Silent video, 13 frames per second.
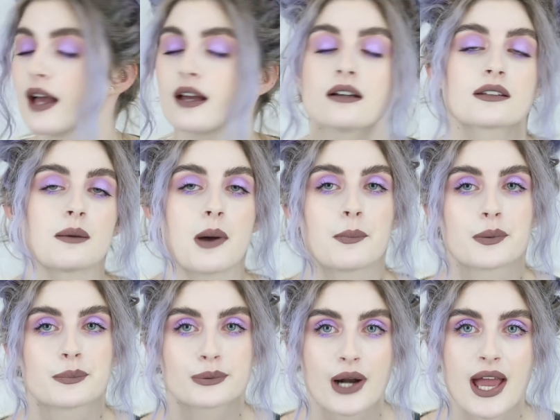I hook them up
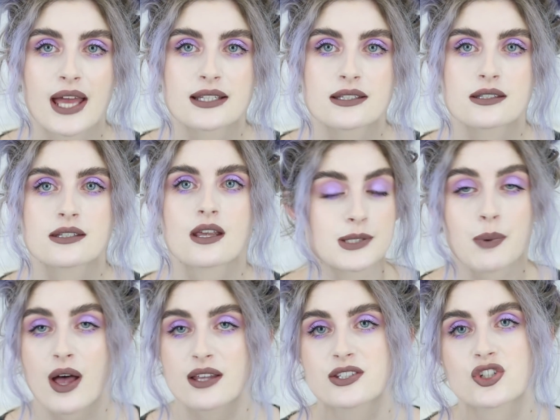with brands,
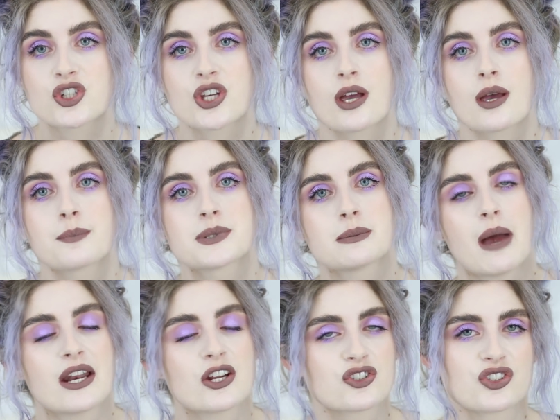sponsorships,
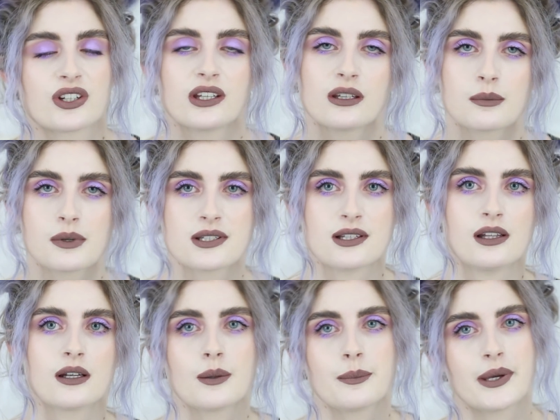manage their emails a
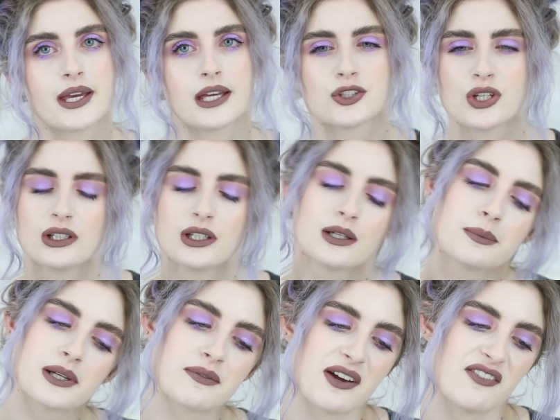little
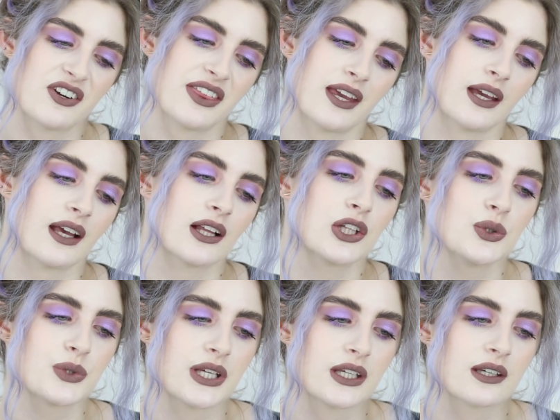bit of everything,
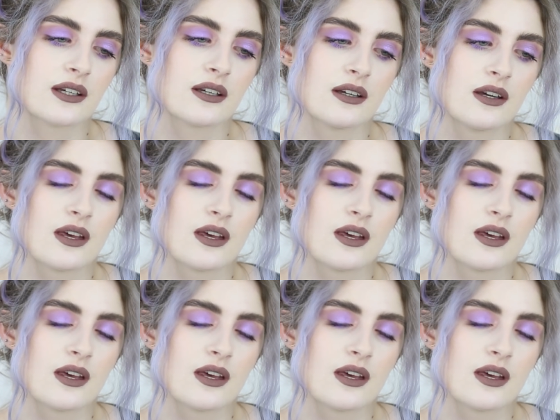including